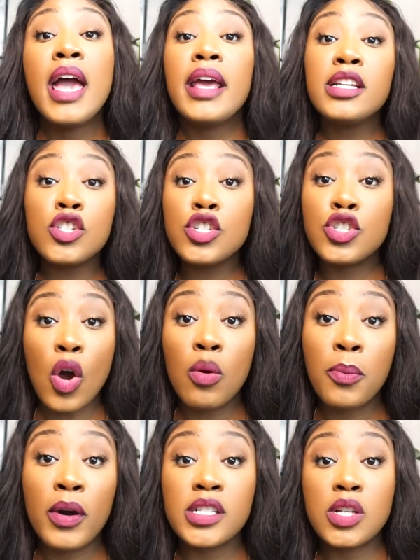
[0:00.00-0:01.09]
It is just so
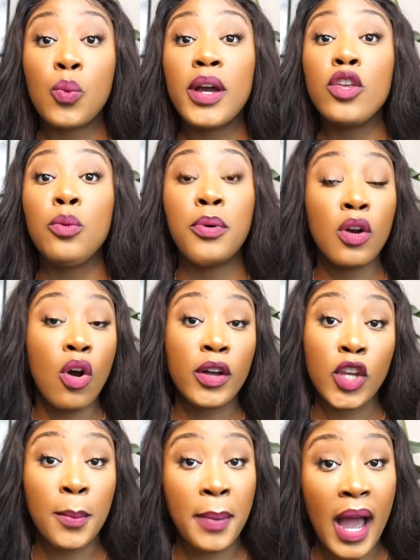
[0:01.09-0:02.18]
important to what you put
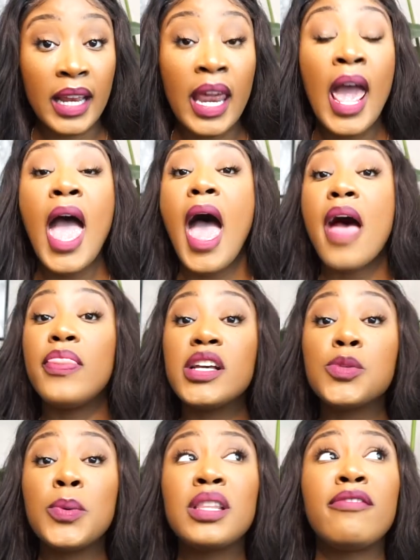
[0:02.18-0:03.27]
on your body. And
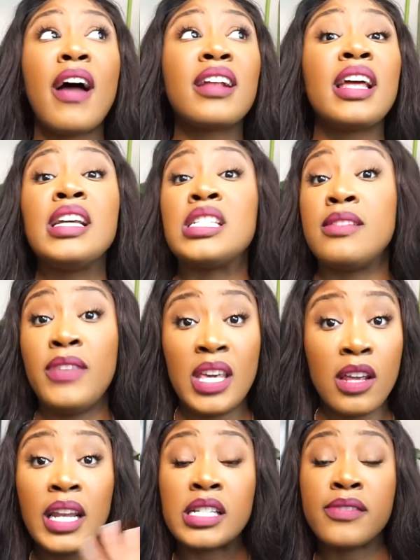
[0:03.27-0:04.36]
this one, the fact that it's
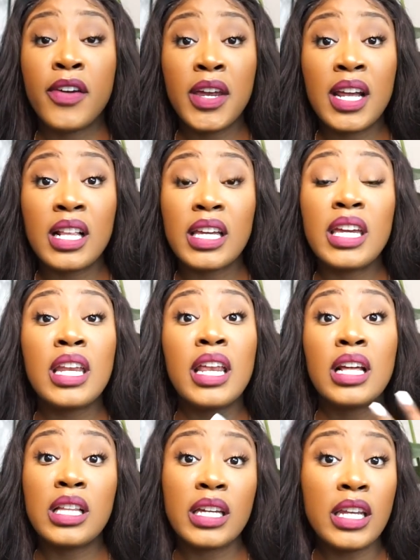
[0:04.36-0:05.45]
vegan and it's very very clean
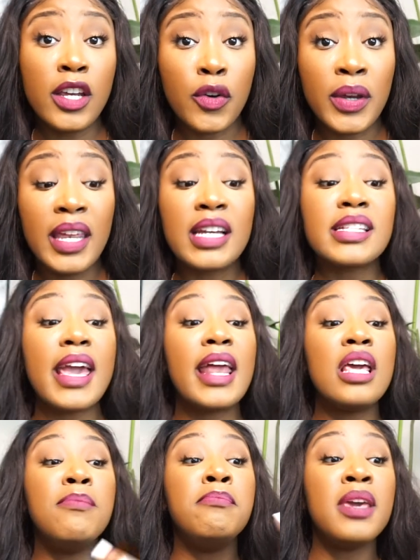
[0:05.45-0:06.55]
and clean ingredients and
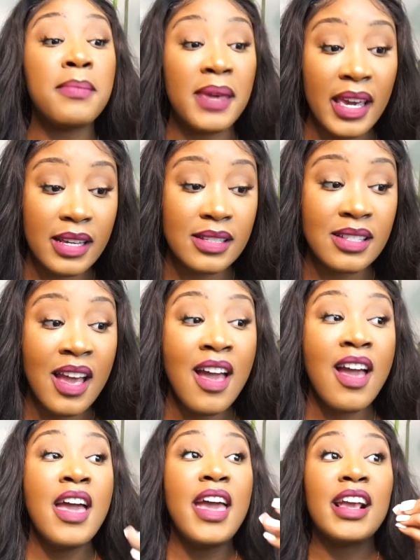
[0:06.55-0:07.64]
it mimics
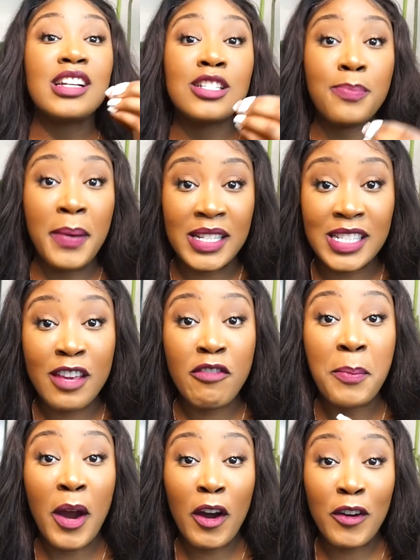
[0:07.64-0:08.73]

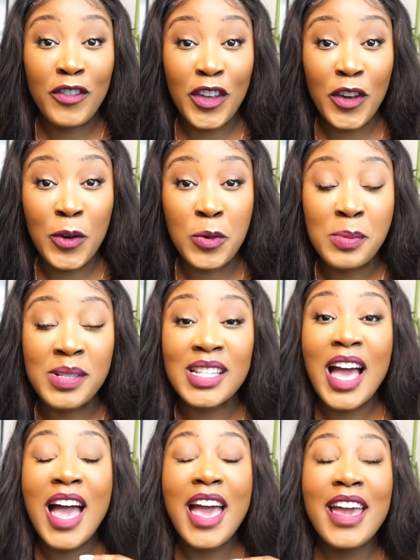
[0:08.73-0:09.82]
expensive perfumes.
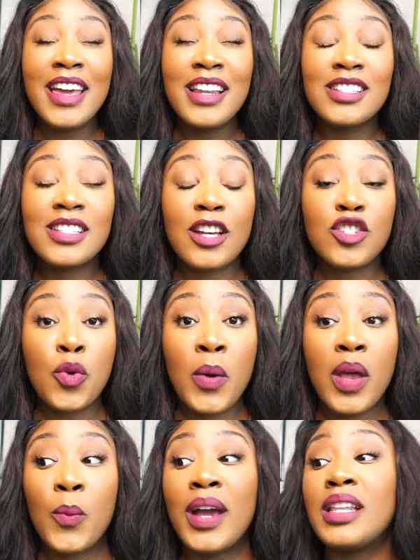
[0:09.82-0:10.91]
It is such a
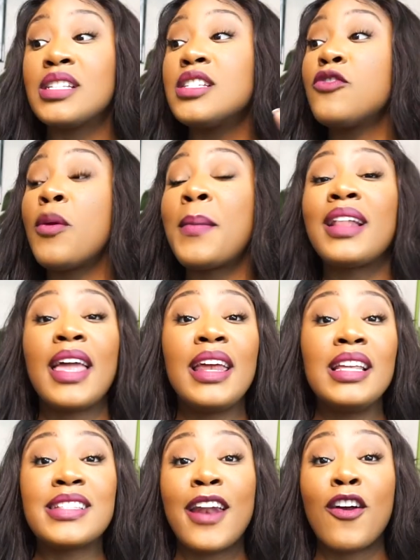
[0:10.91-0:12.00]
win-win. This is for my
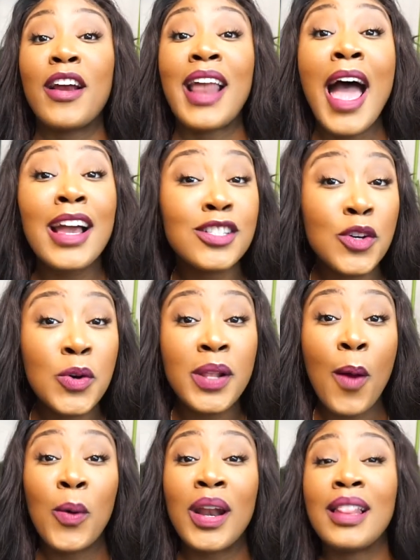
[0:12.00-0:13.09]
ladies that are in high school
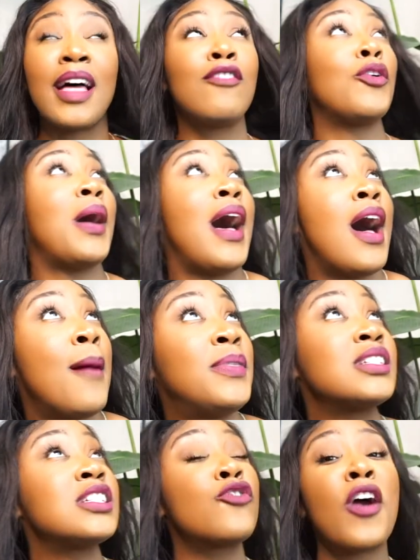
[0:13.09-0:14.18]
that want to level up.
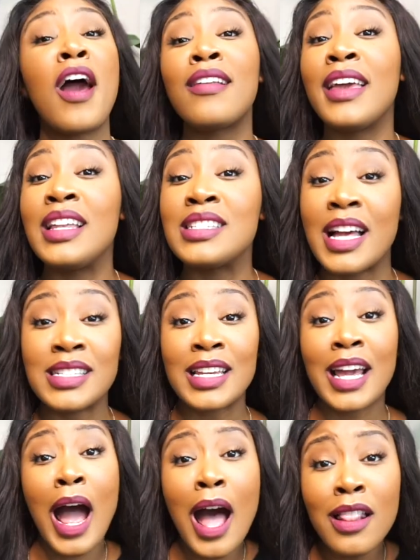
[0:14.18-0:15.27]
This is for our ladies that's in
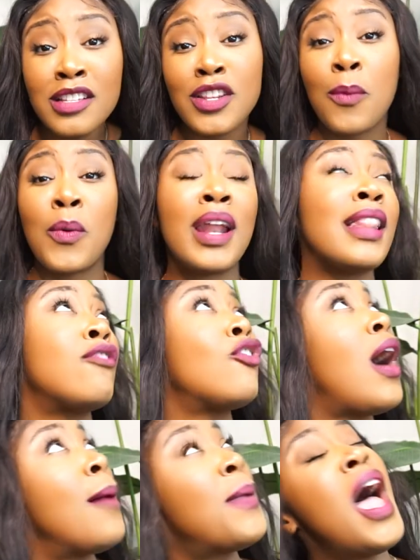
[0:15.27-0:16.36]
college that want to
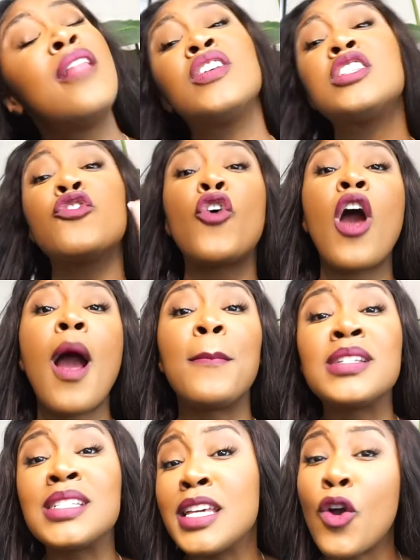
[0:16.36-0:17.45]
level up. This is for our
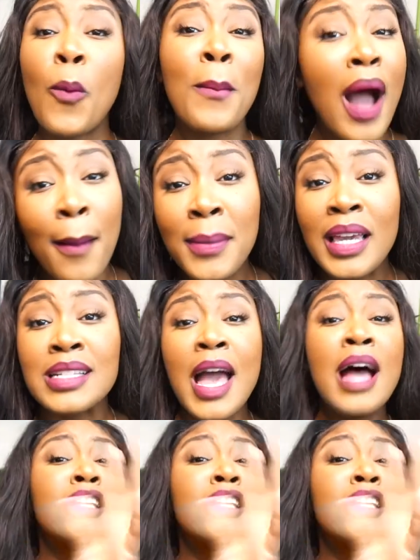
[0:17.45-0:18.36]
single mommies.